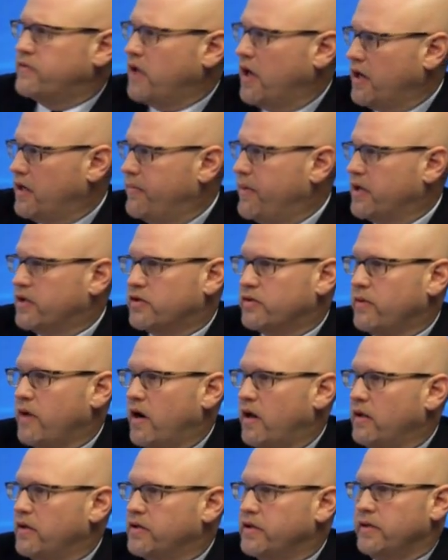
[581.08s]
talked about
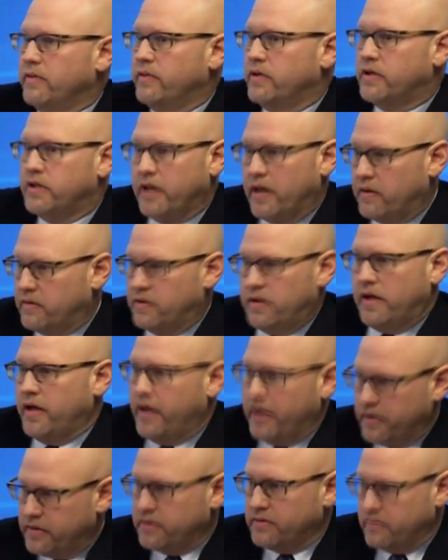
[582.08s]
serology, which sounds
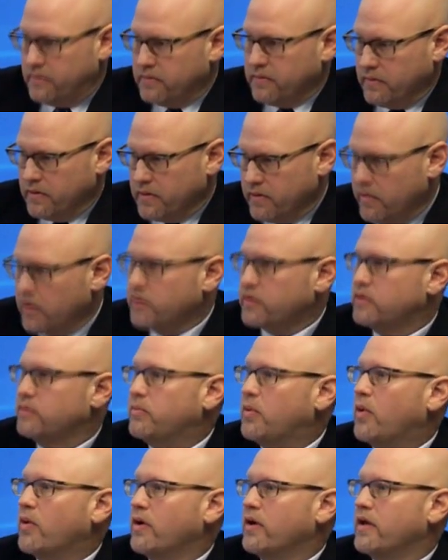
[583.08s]
like it's the most
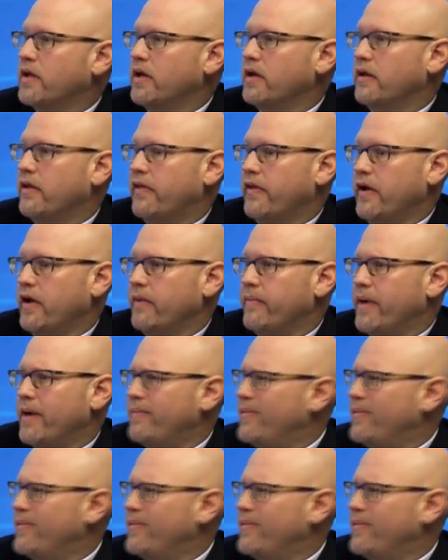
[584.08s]
important thing to think about.